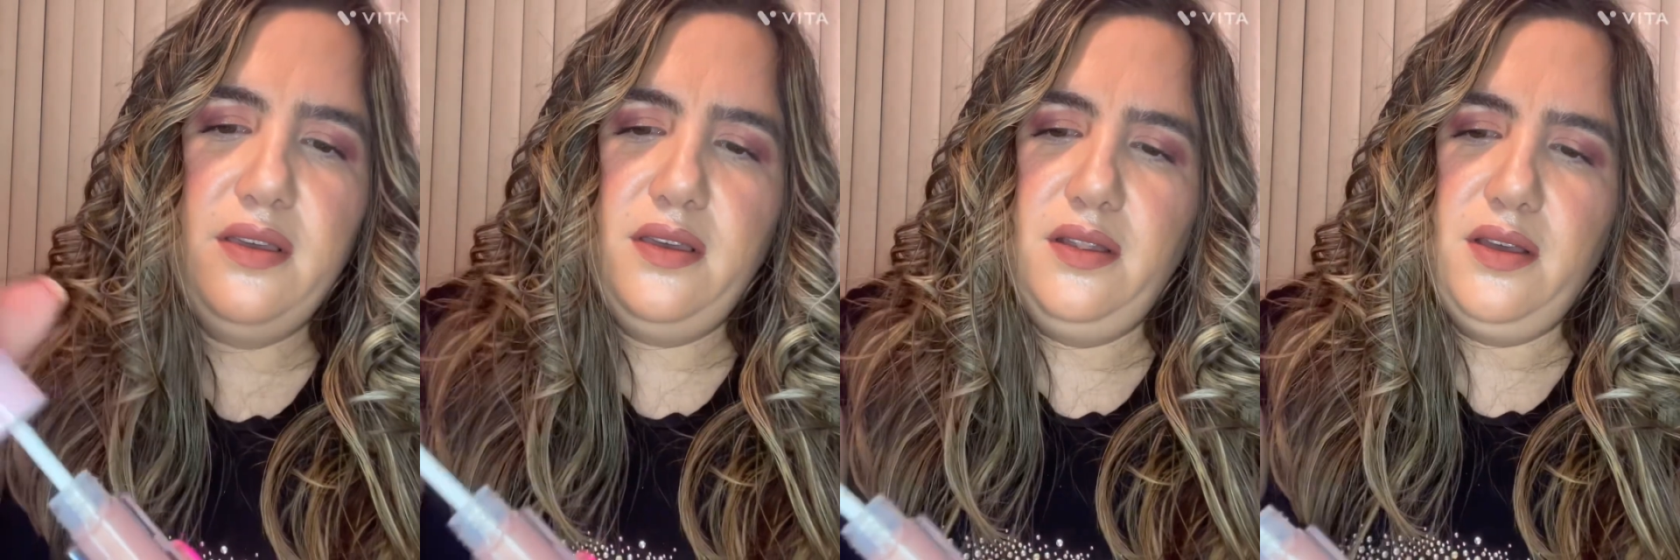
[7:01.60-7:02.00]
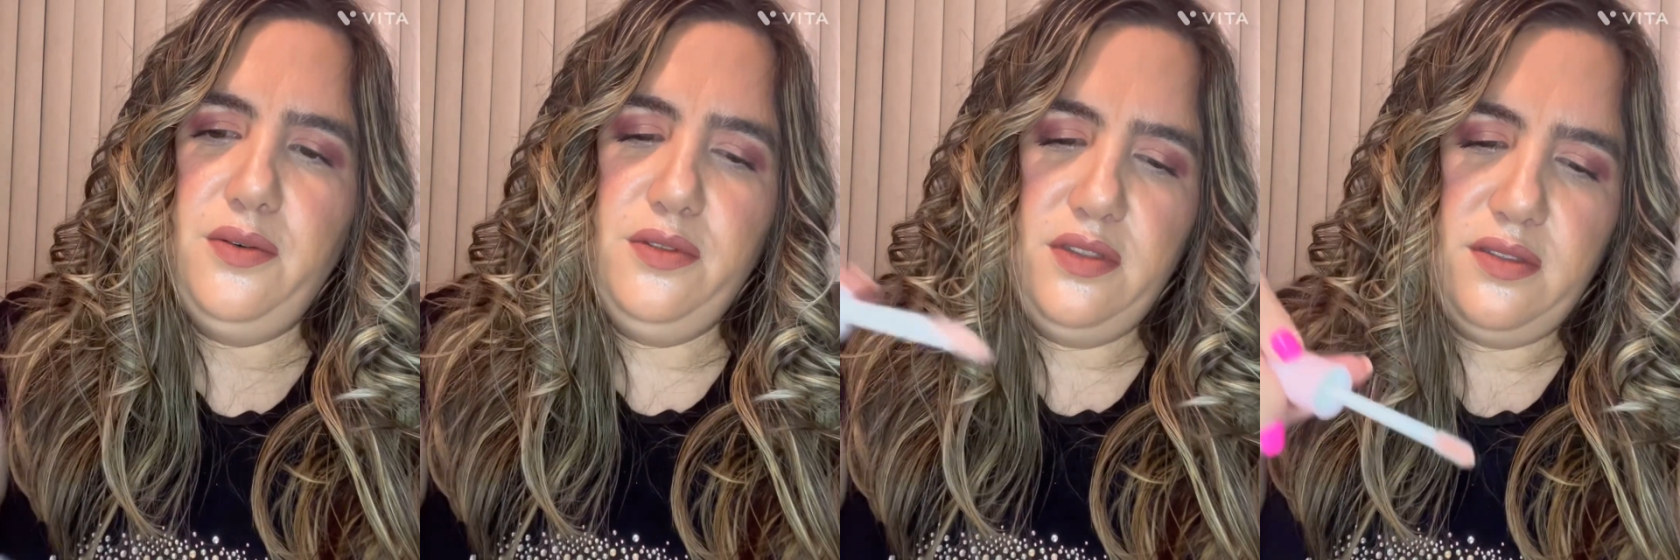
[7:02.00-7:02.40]
and I
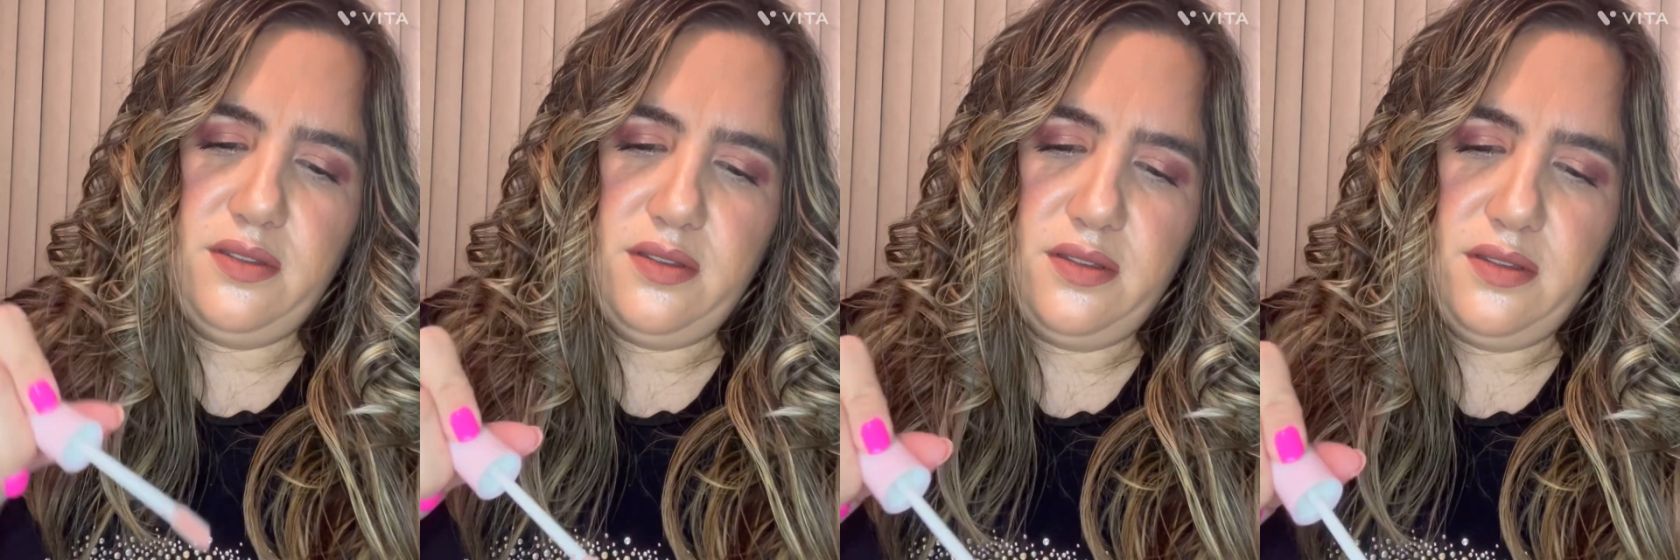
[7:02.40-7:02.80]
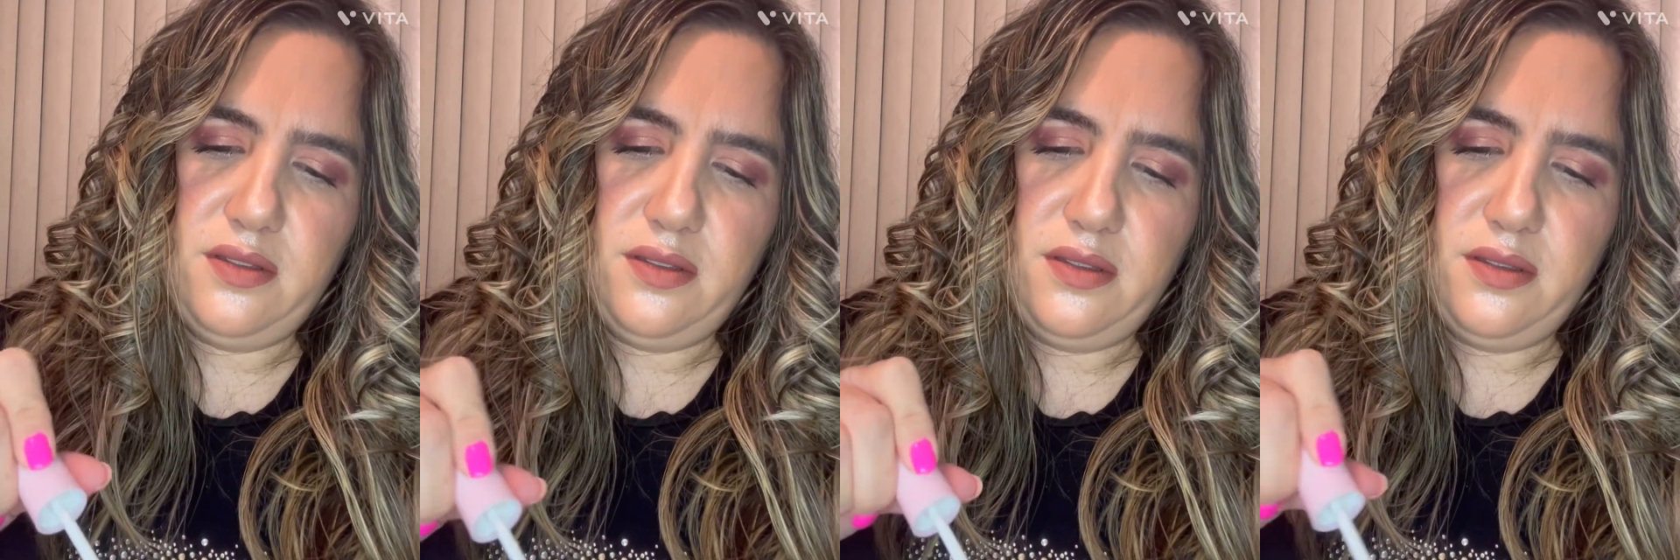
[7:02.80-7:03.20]
will just
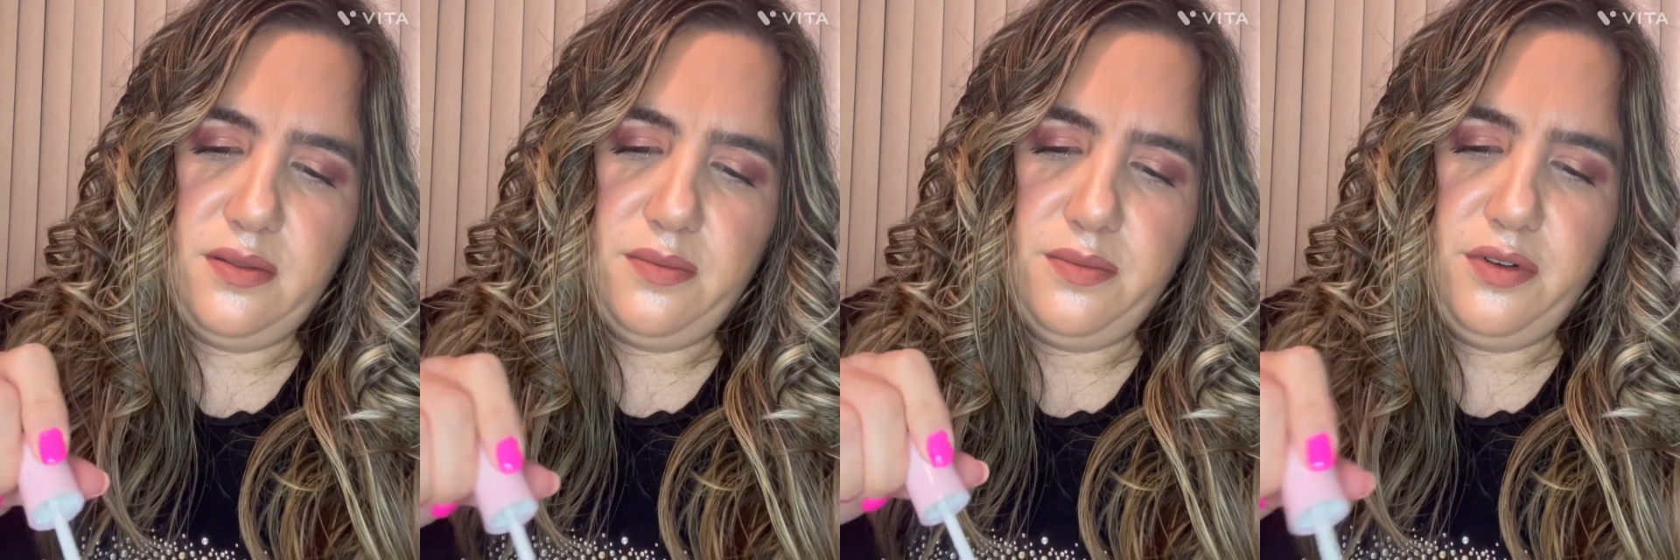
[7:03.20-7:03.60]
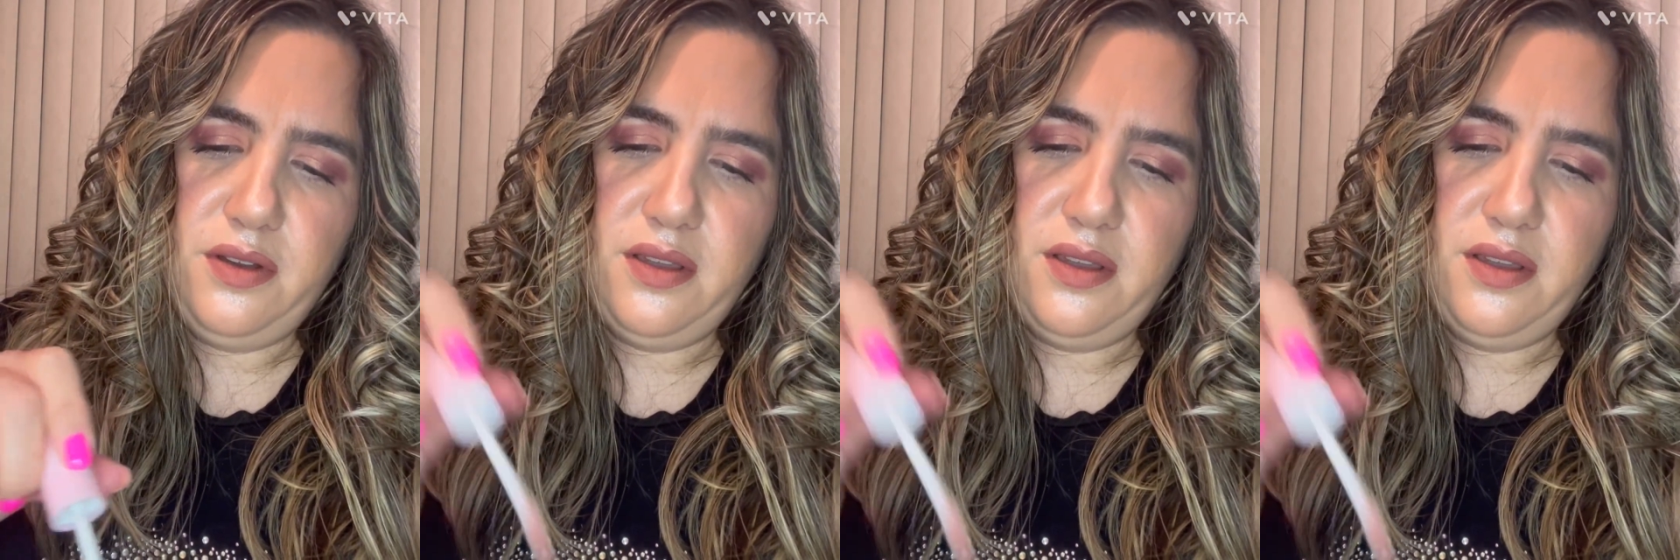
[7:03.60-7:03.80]
put it